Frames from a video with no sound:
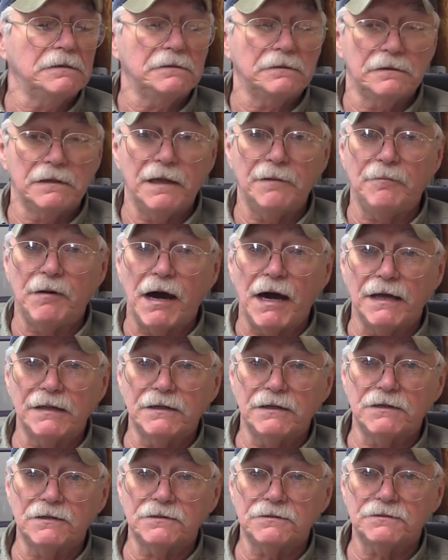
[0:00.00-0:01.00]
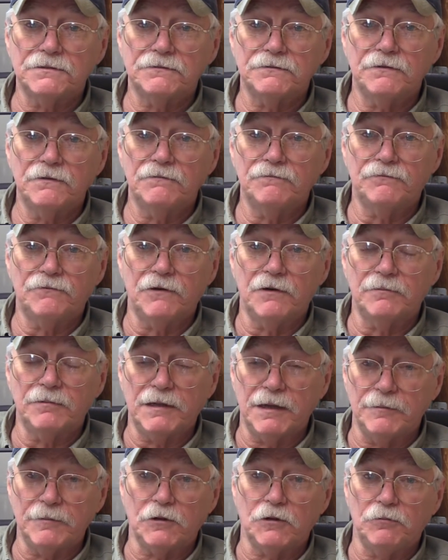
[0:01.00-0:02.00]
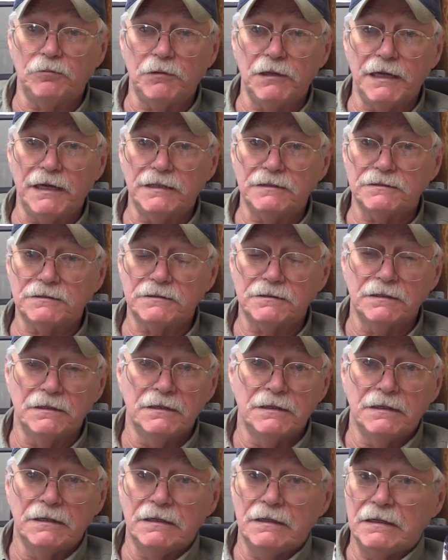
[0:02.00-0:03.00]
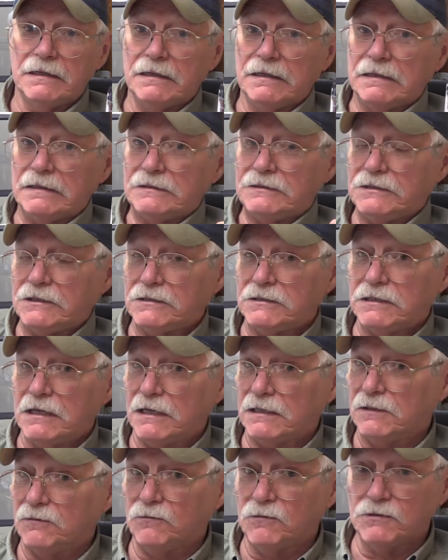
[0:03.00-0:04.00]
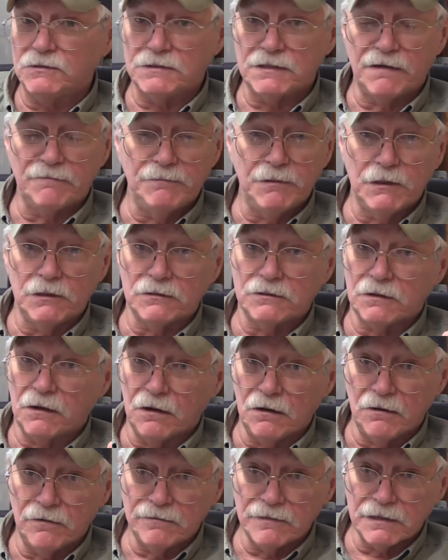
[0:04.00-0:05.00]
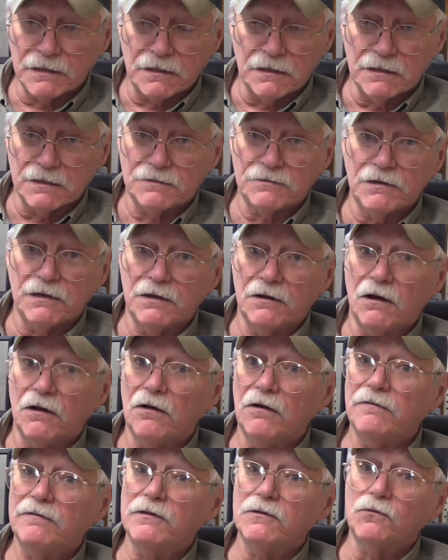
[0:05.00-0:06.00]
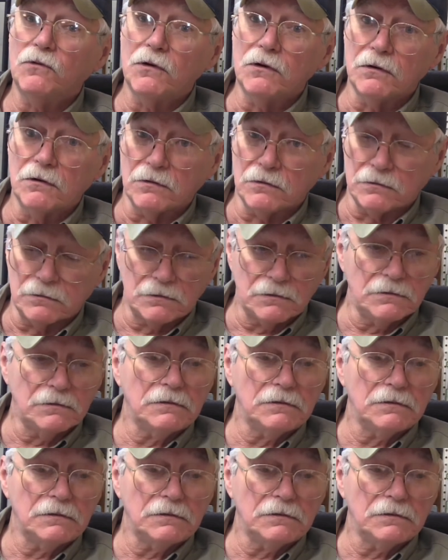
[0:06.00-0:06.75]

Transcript: They buy theirs from chemical plants, just like the ones I built all over the country and all over the world.